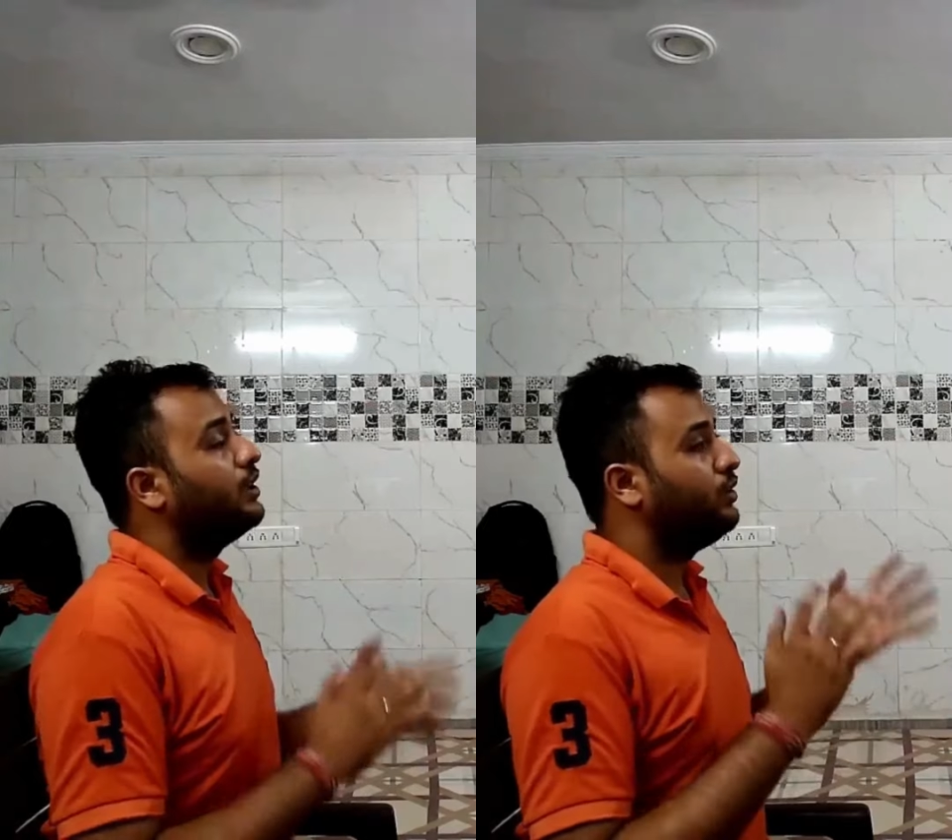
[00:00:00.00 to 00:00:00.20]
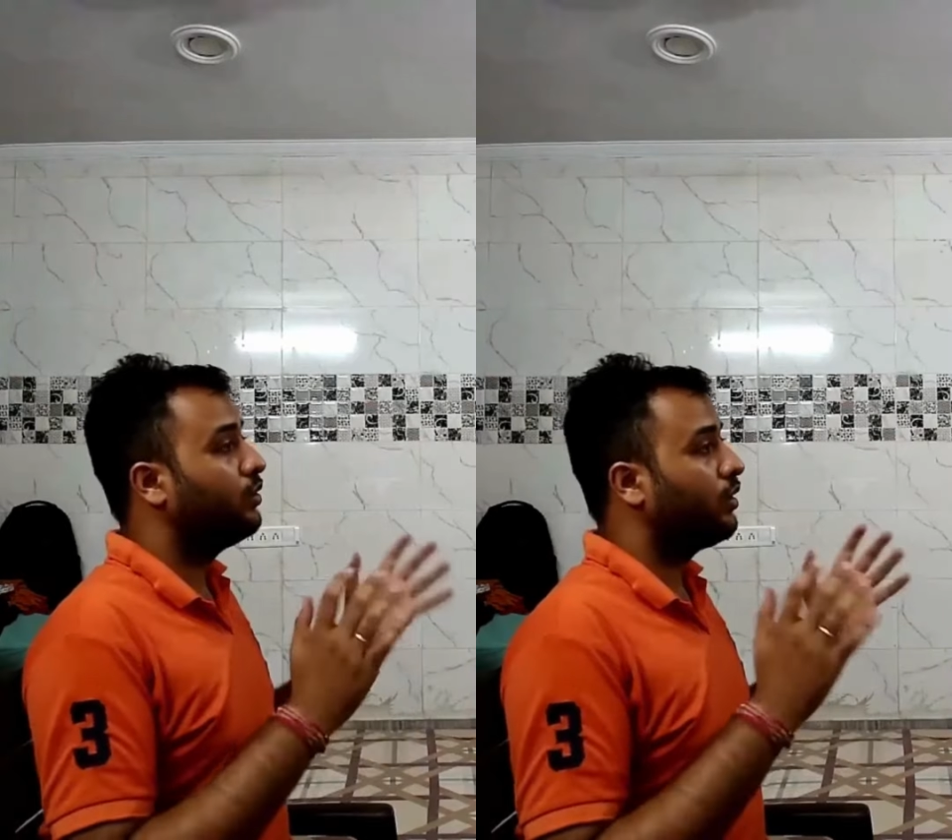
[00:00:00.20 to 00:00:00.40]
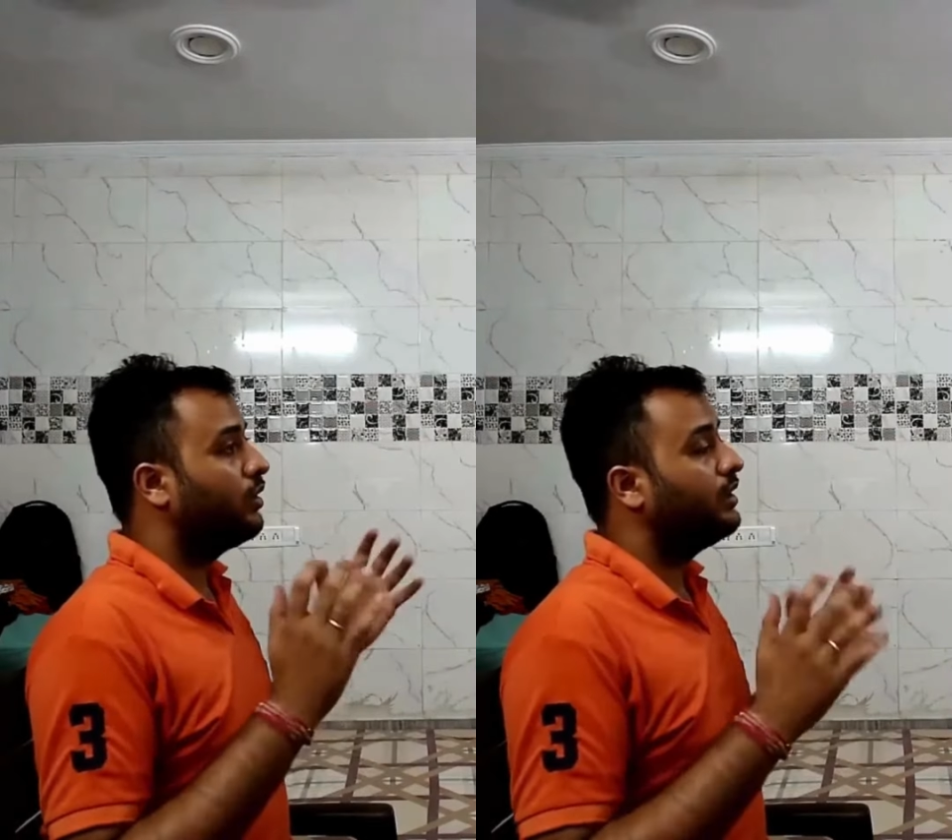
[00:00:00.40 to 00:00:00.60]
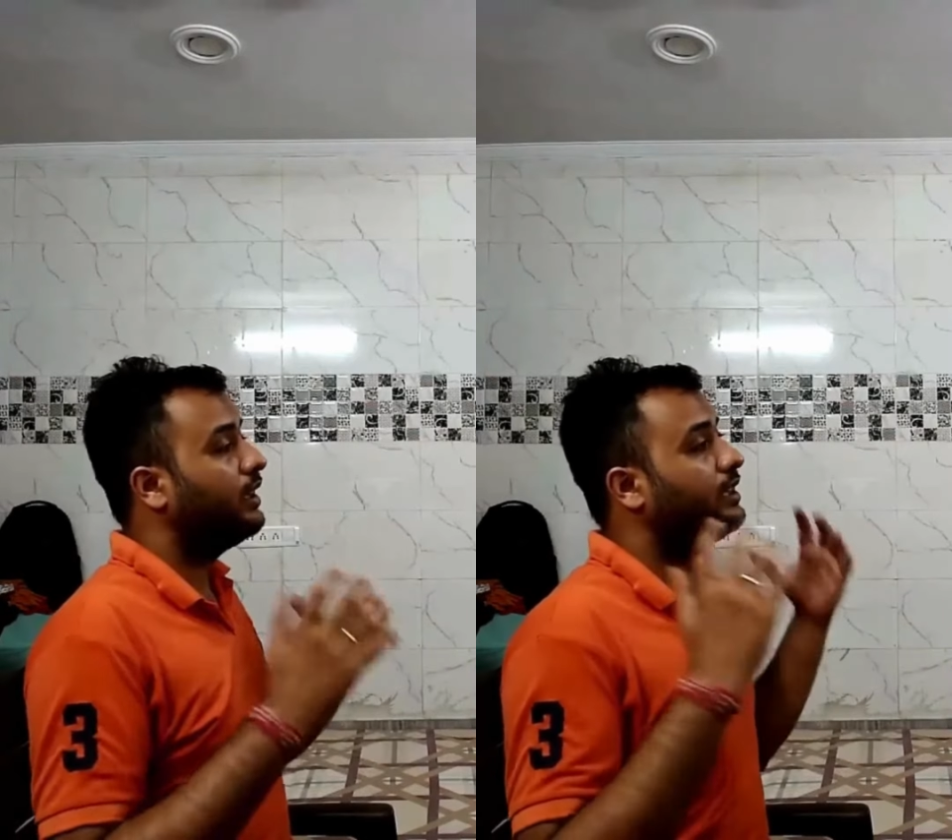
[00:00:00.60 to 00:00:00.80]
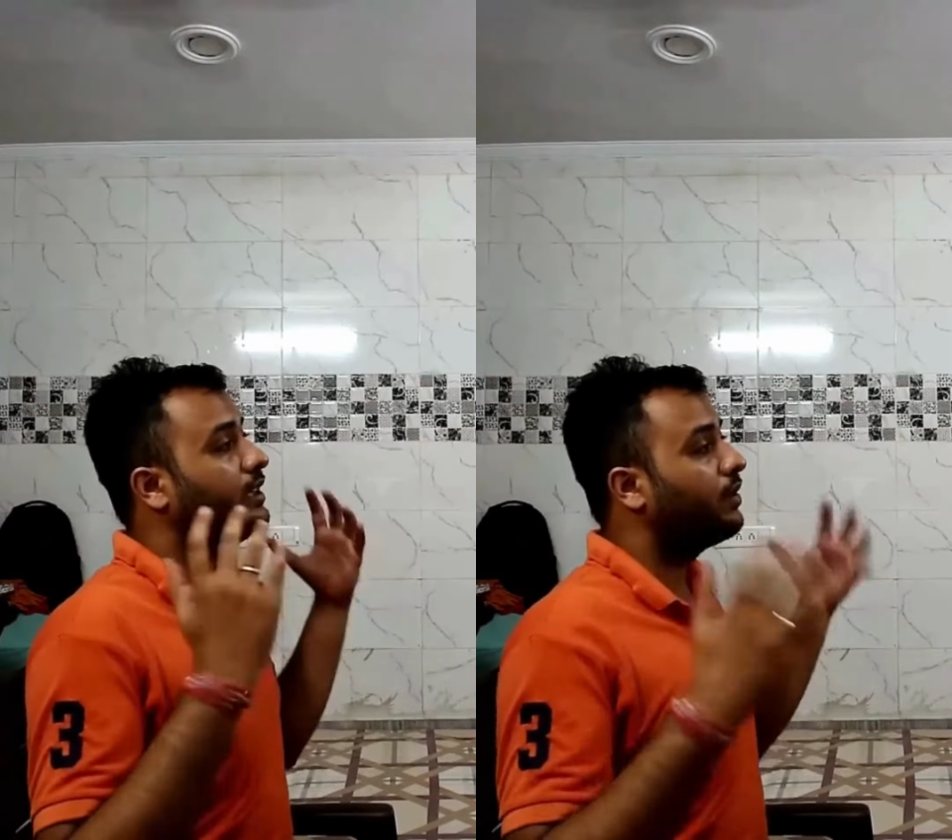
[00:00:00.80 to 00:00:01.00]
neuron
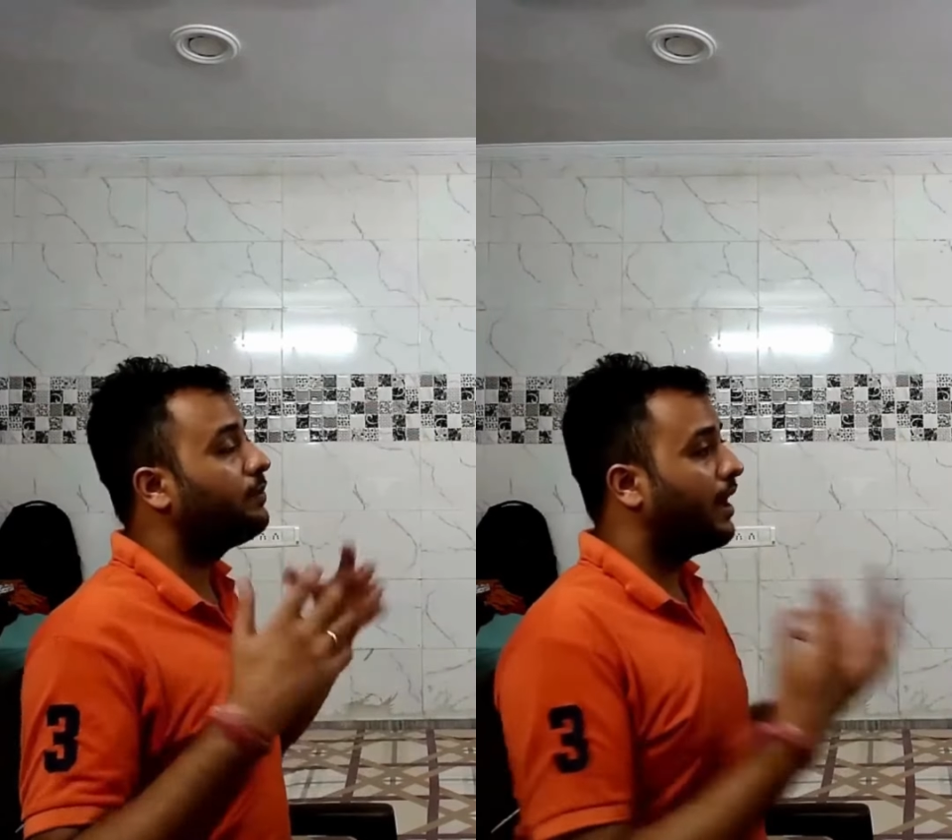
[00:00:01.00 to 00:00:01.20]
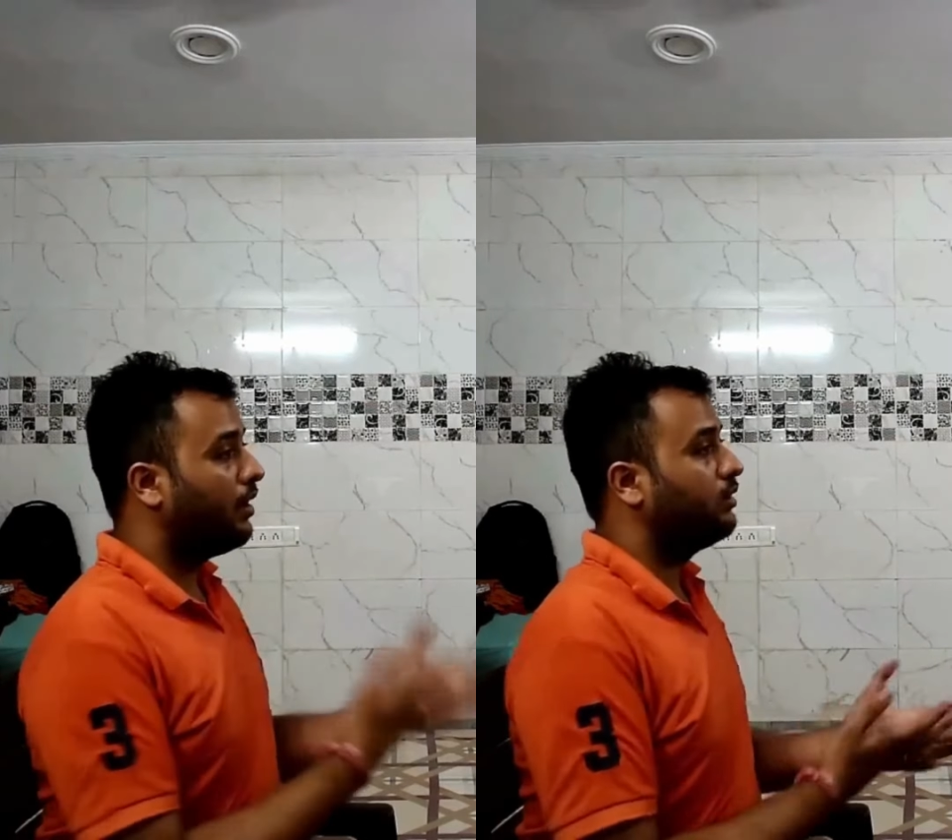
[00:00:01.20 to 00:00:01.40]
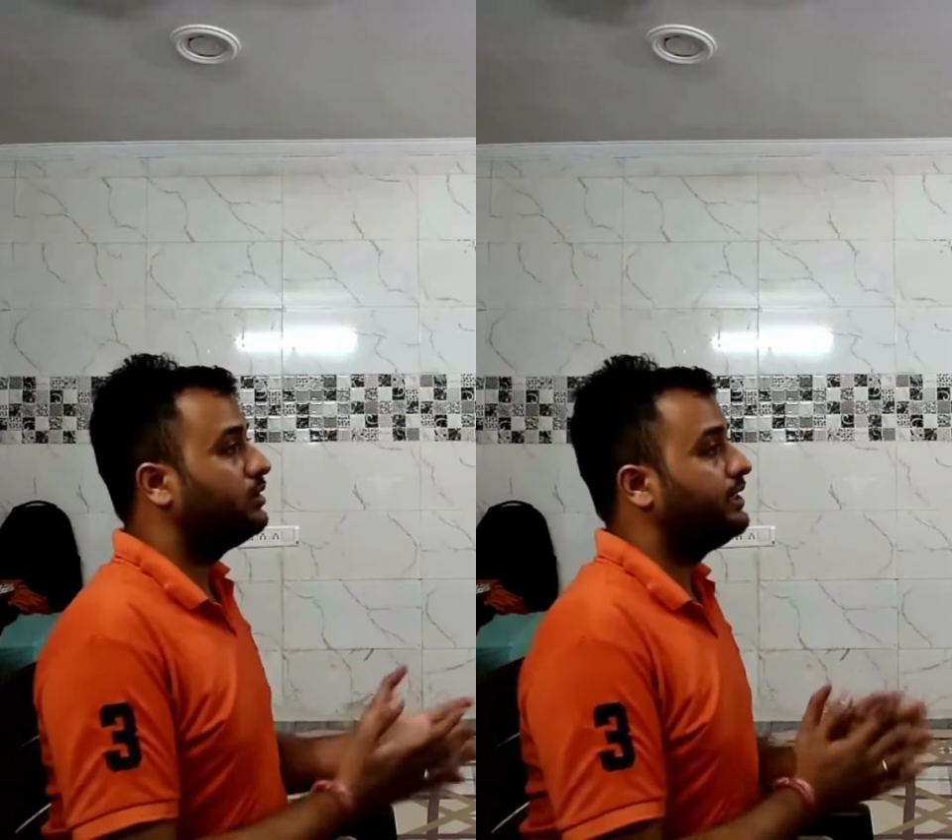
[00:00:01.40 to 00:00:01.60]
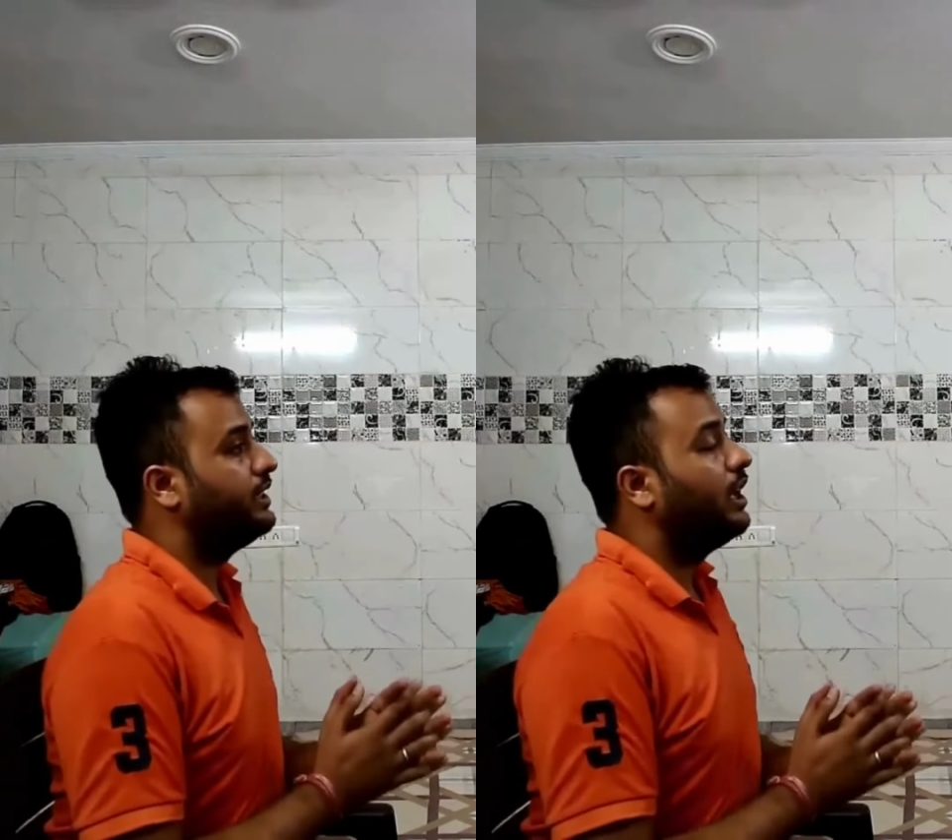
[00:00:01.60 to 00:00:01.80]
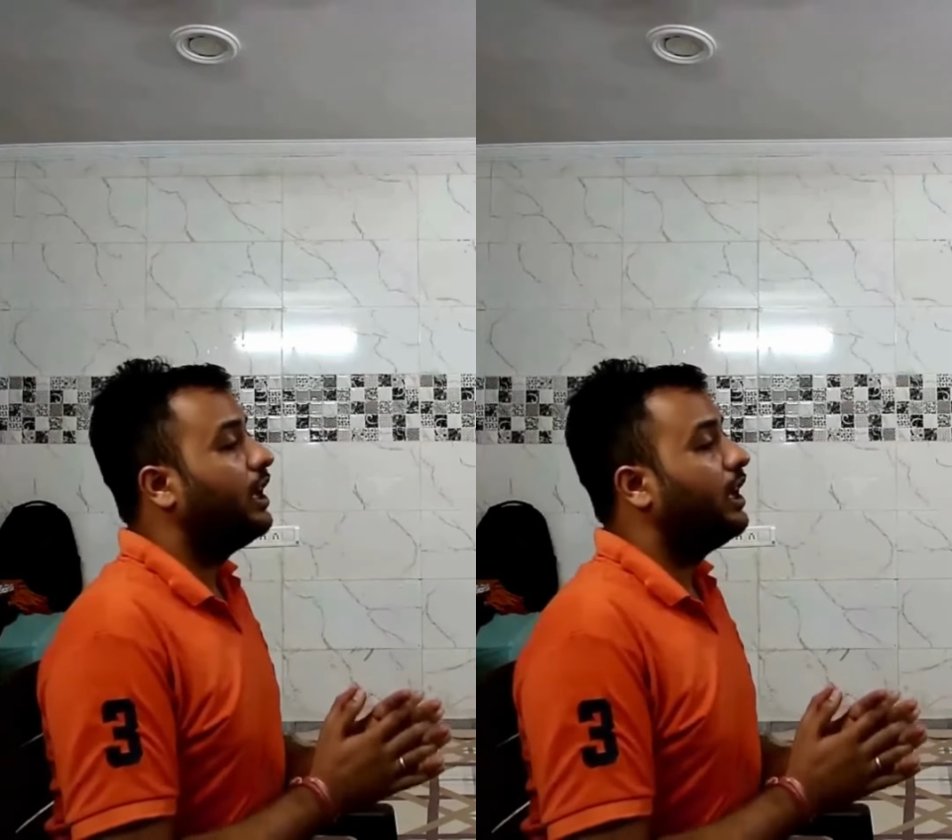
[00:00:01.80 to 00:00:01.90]
in our biology.